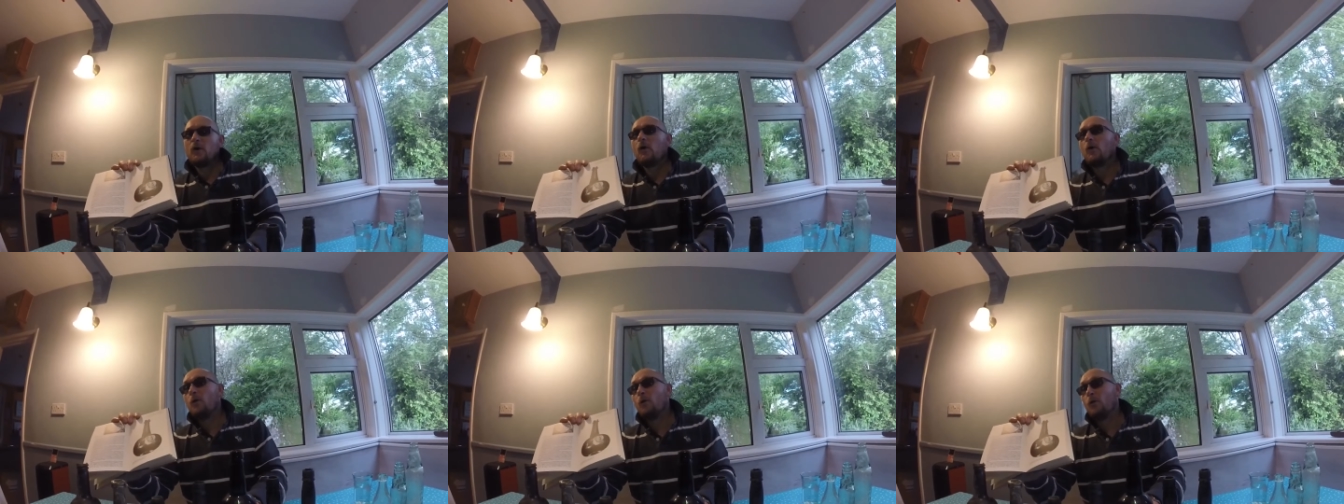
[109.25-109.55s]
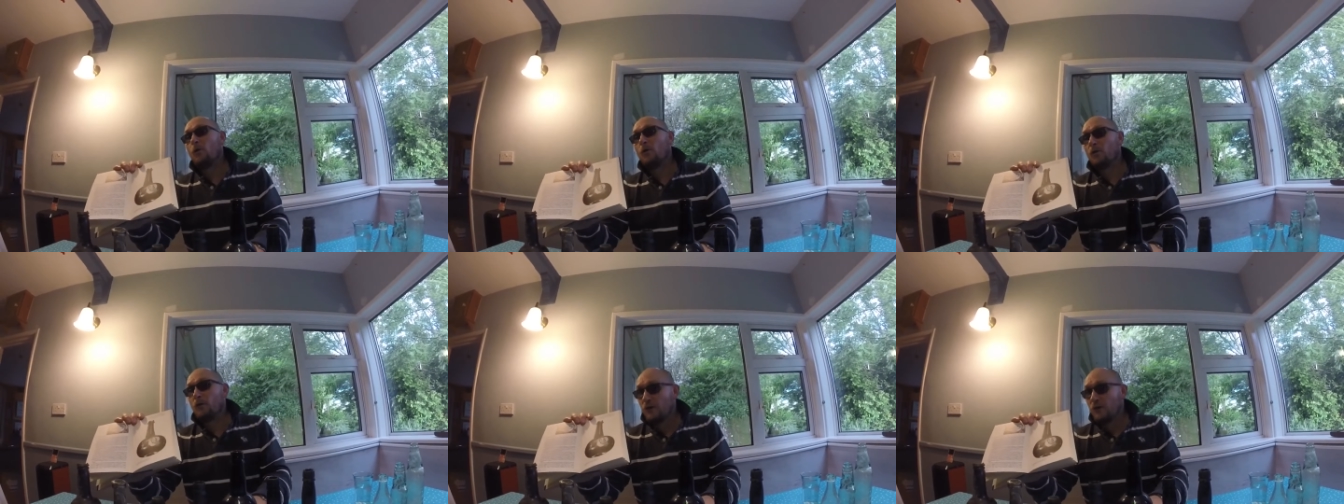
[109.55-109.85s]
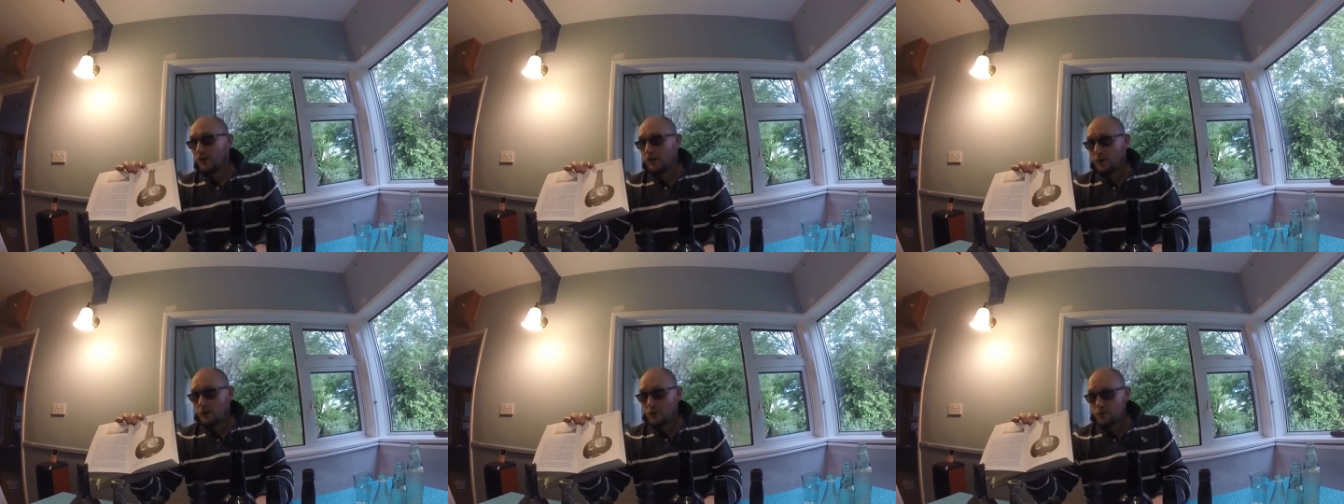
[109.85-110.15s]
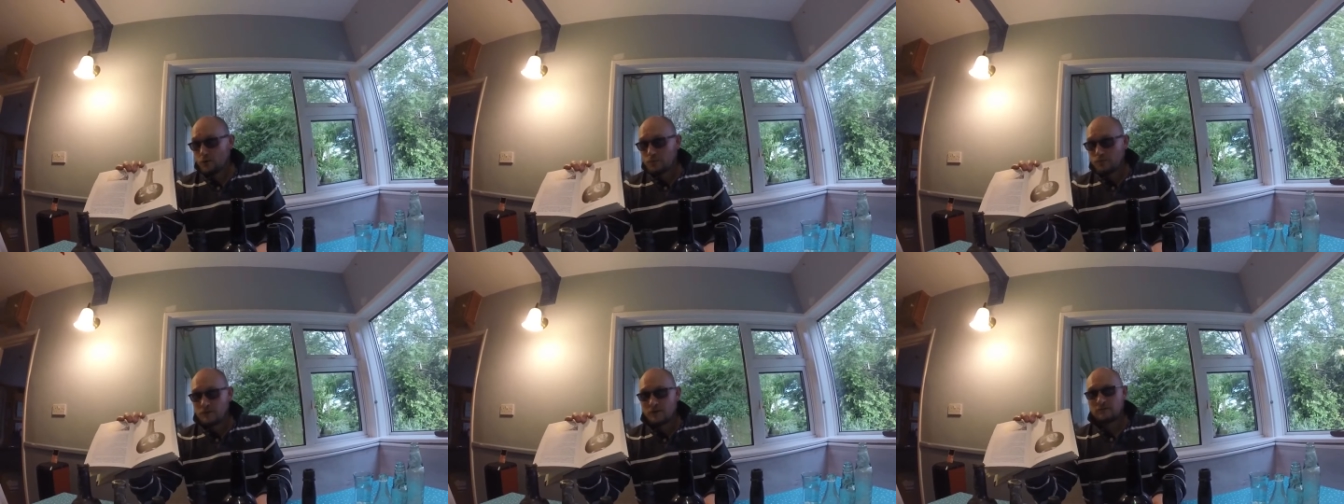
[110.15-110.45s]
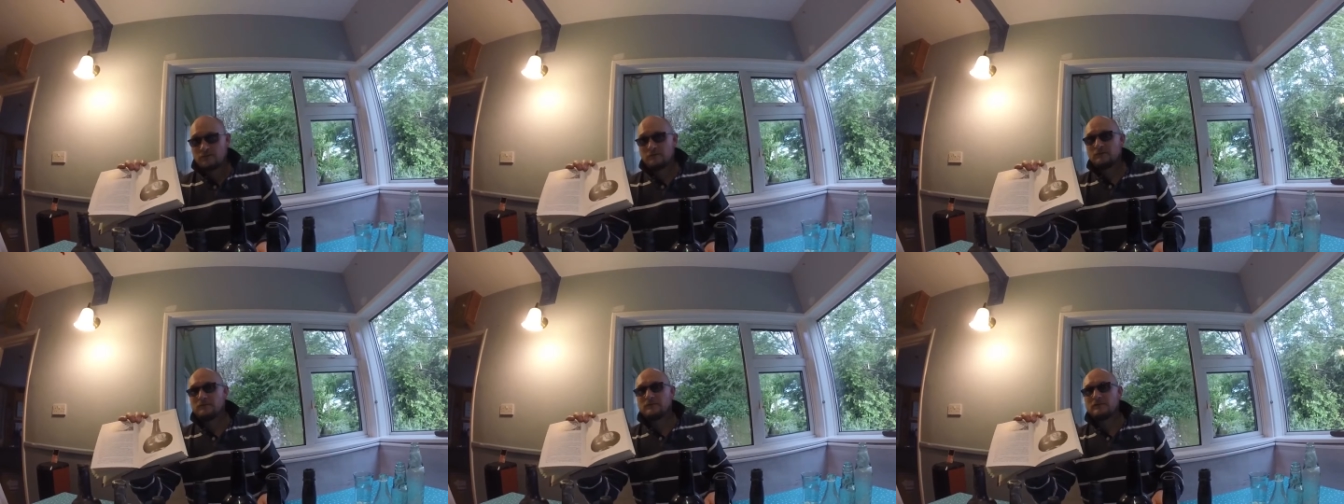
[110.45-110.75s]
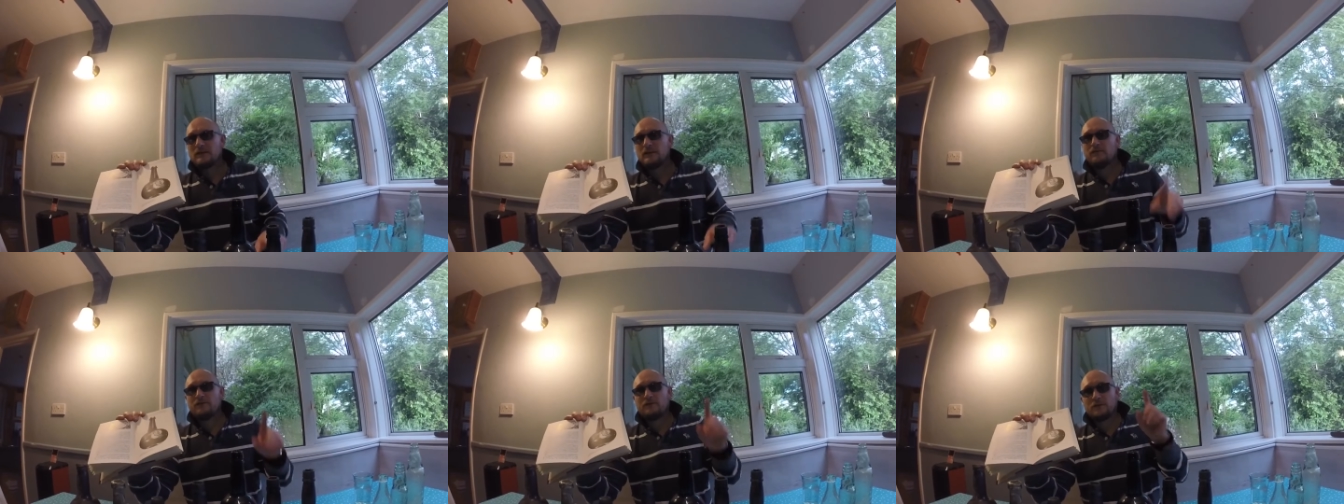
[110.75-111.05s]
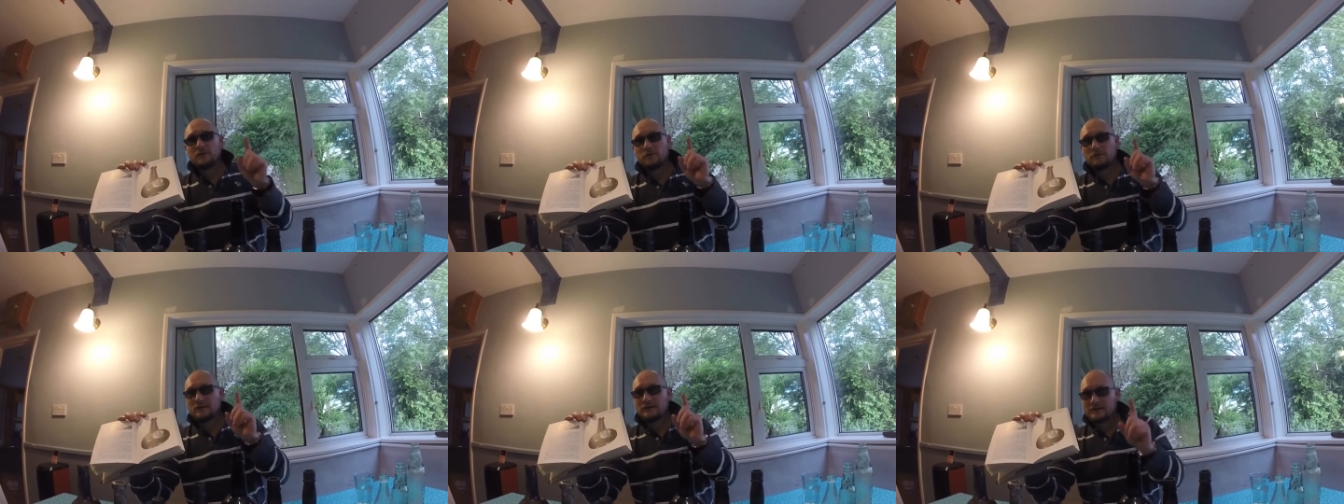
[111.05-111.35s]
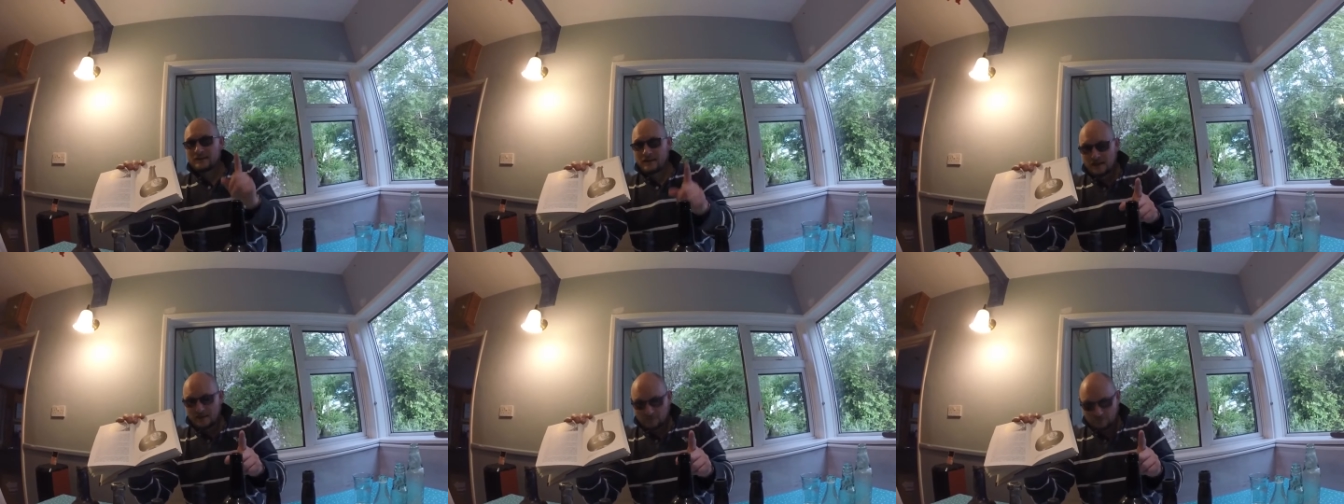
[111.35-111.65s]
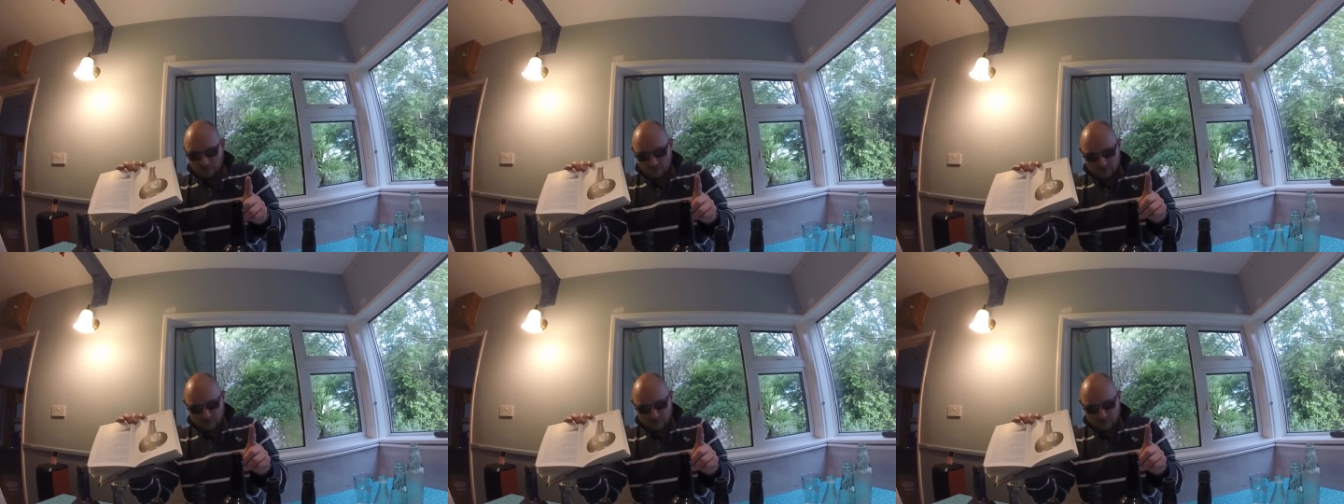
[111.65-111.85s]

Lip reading: Although a few years after